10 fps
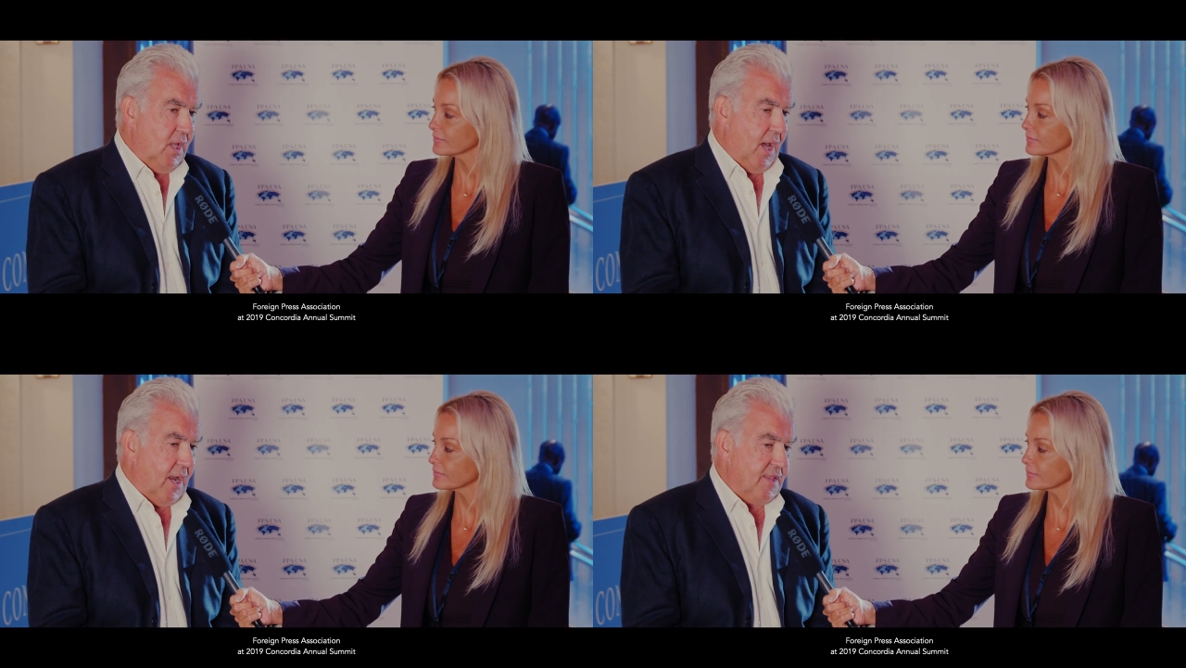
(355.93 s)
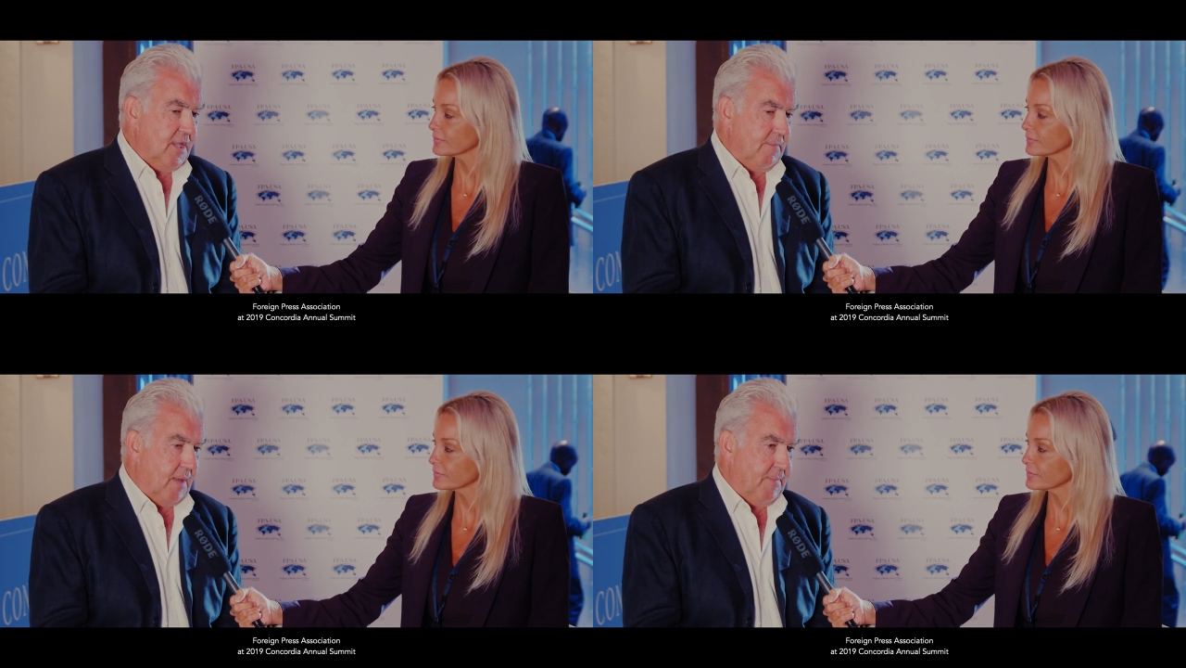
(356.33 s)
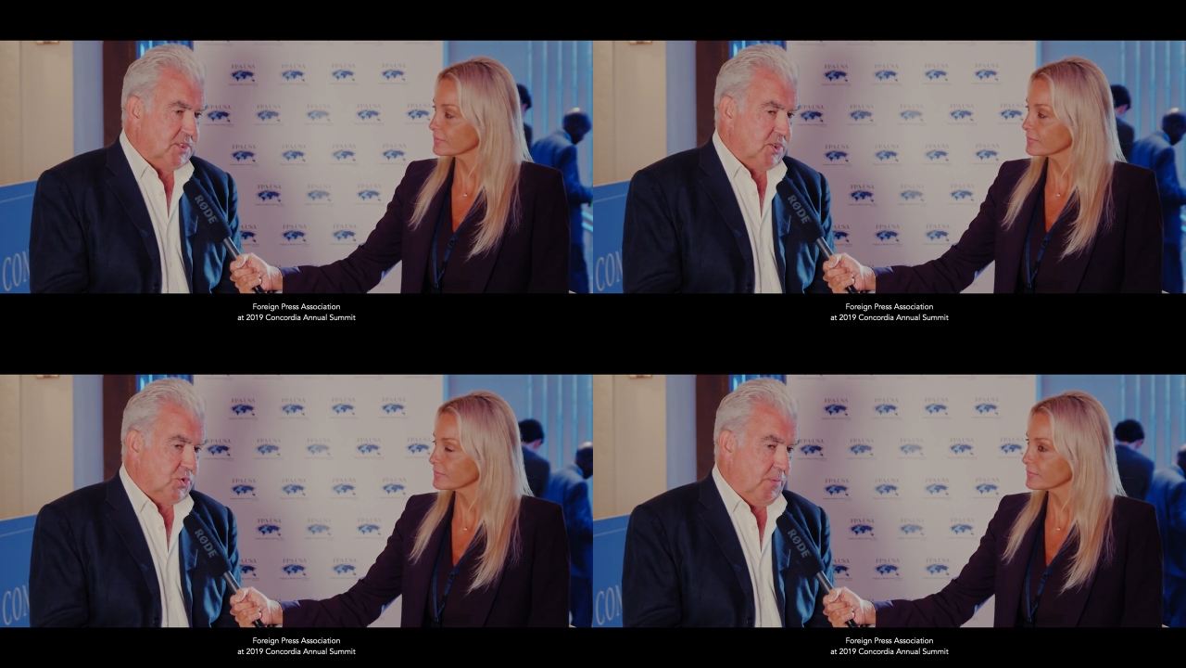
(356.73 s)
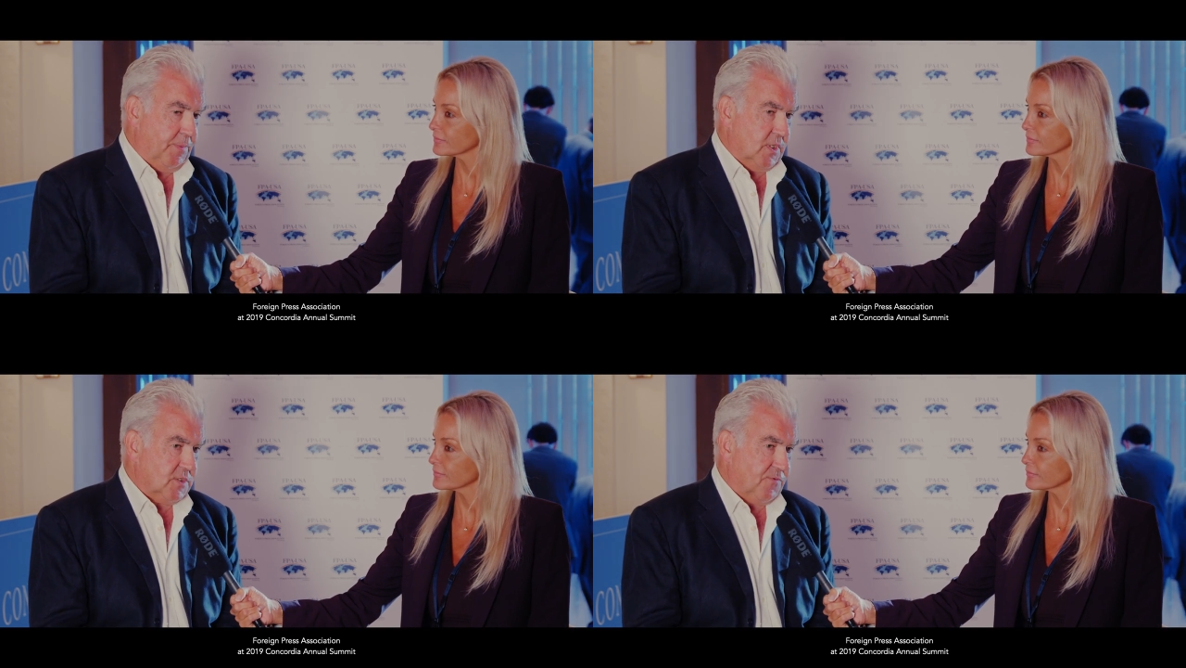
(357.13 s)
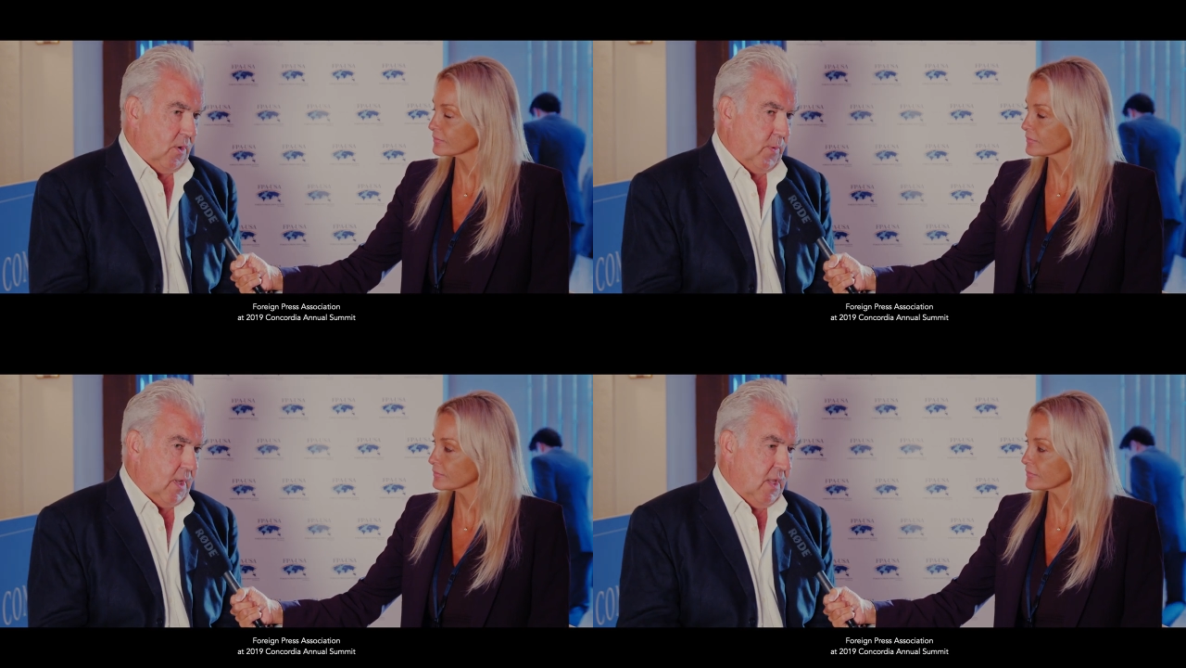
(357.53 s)
Speaker 1: and I think my message would be as
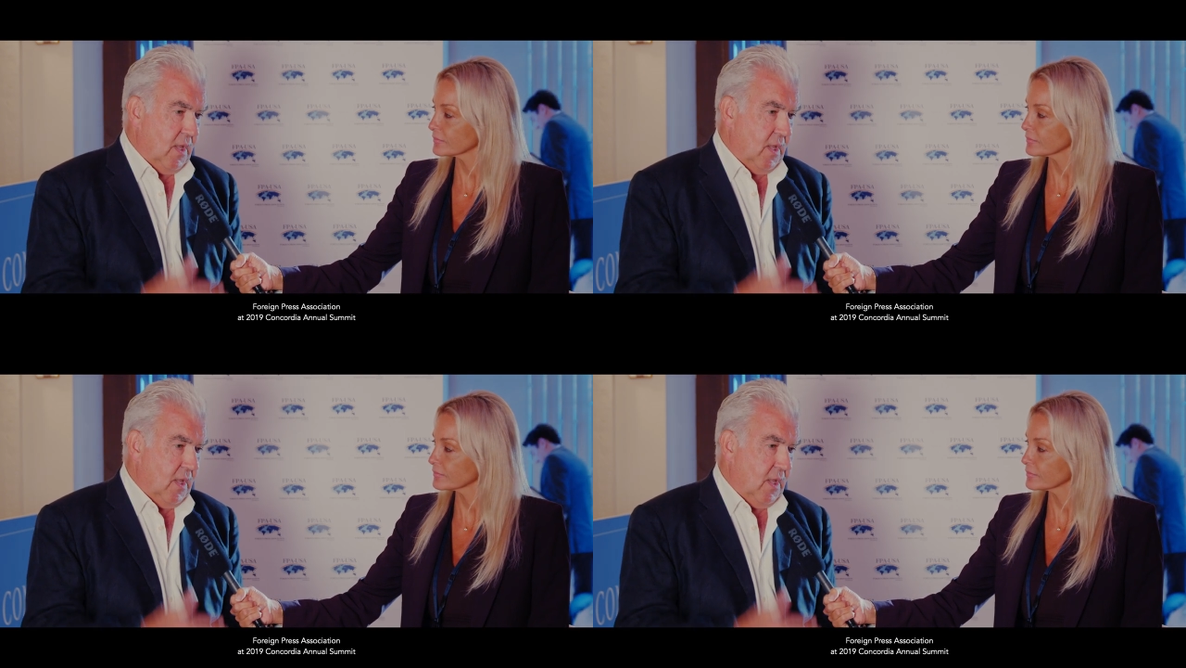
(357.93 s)
following: